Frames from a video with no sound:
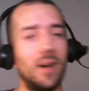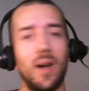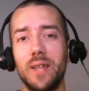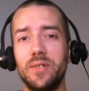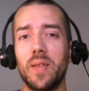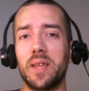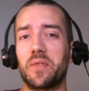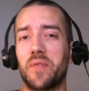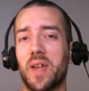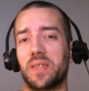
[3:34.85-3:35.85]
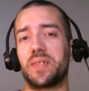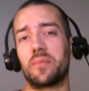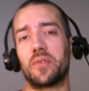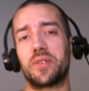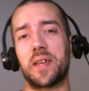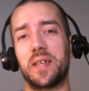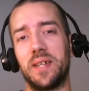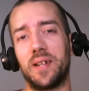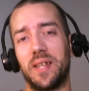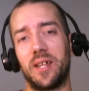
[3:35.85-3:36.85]
I do like the fact that several
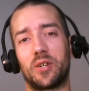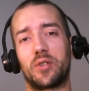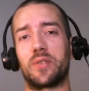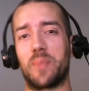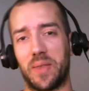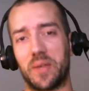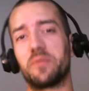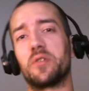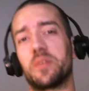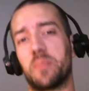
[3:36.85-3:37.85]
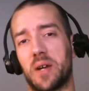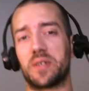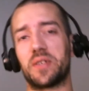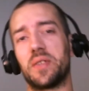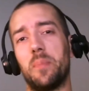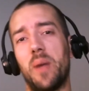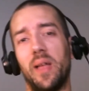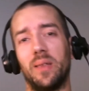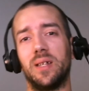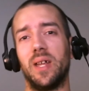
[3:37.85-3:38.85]
secondary characters made their first appearance in the pilot